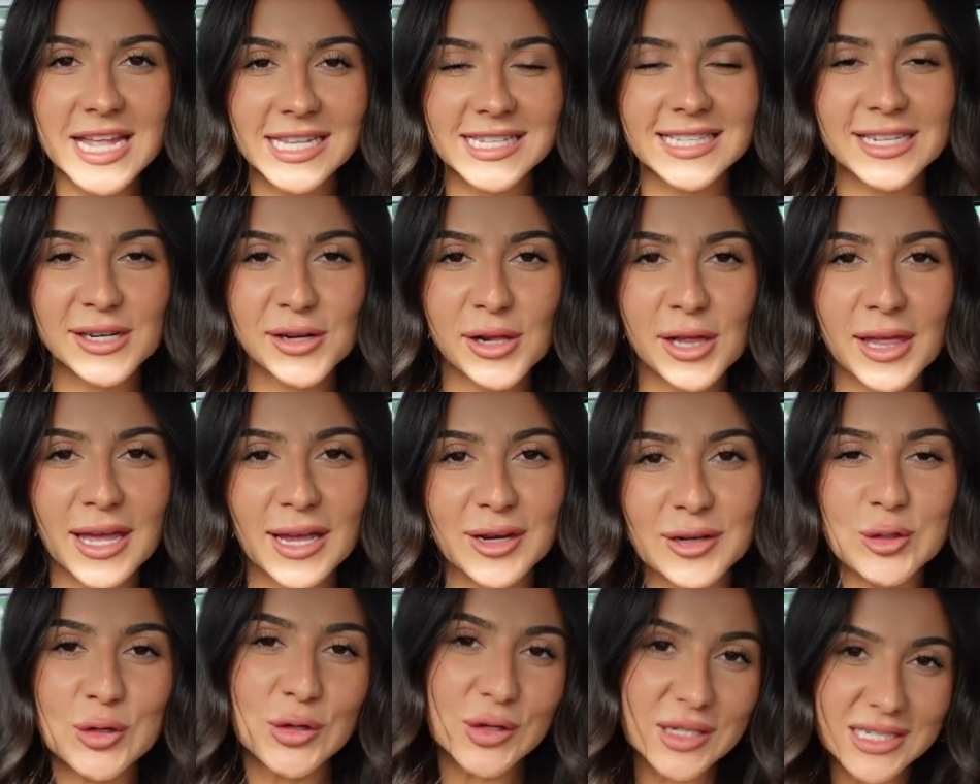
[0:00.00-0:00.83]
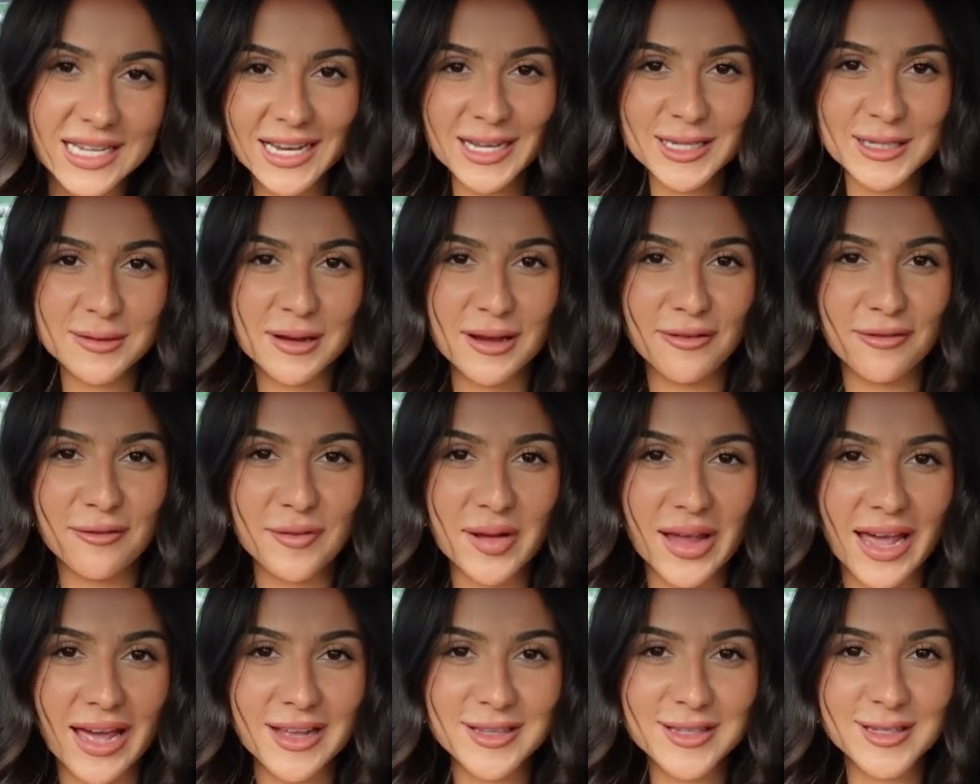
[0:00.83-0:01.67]
It's literally like two seconds away from
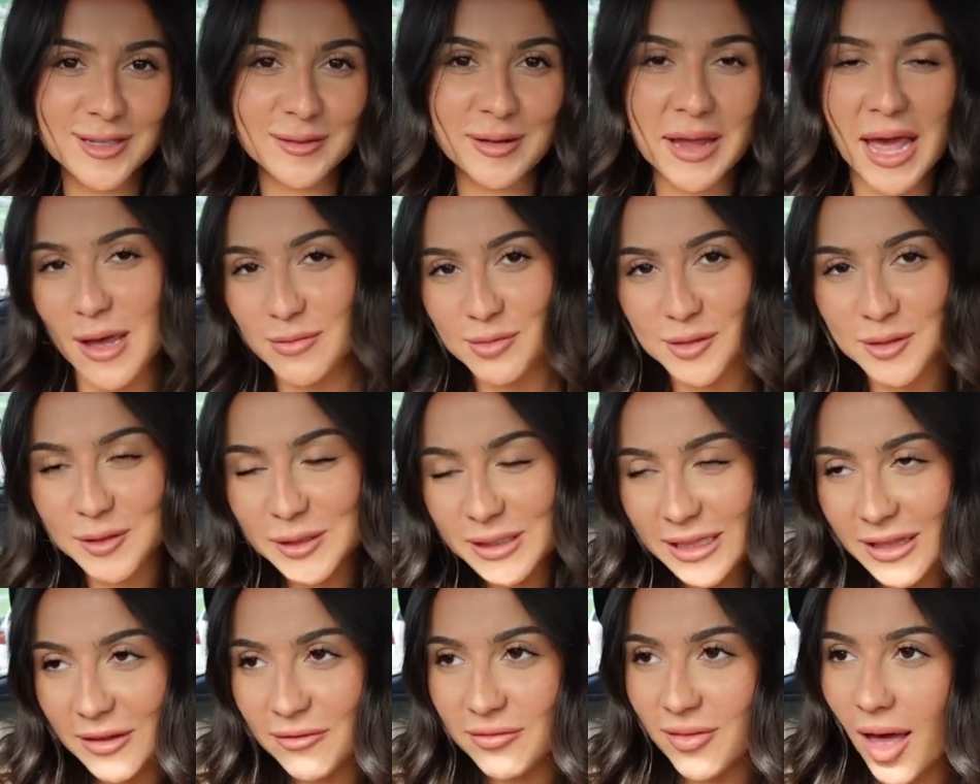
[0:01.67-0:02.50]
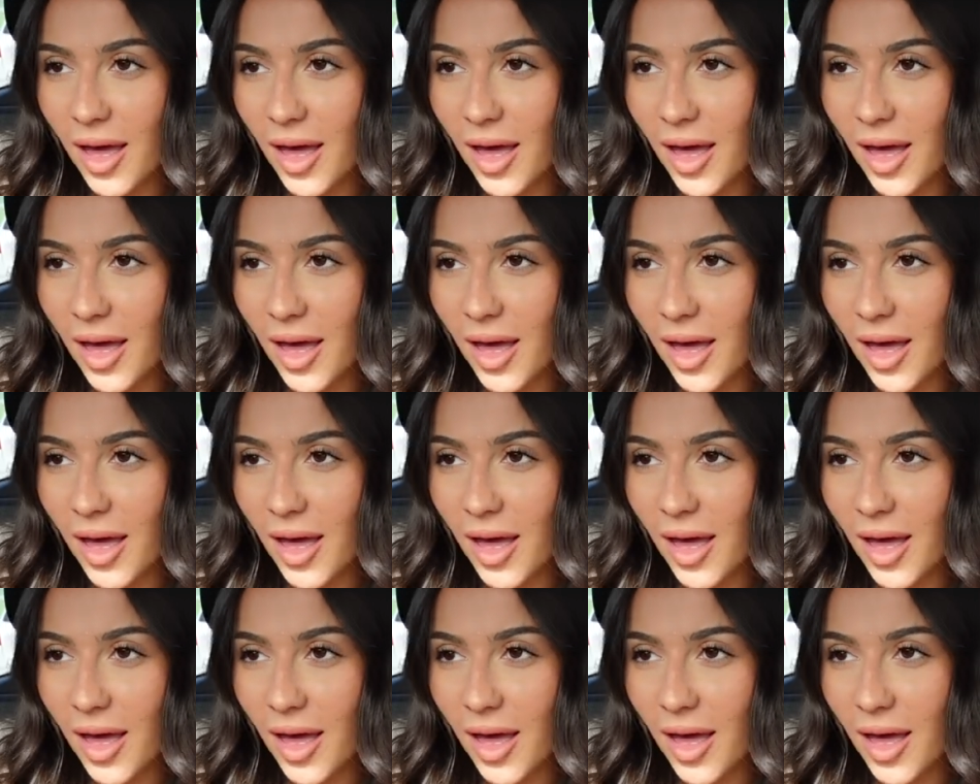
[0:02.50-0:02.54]
my house, so we absolutely love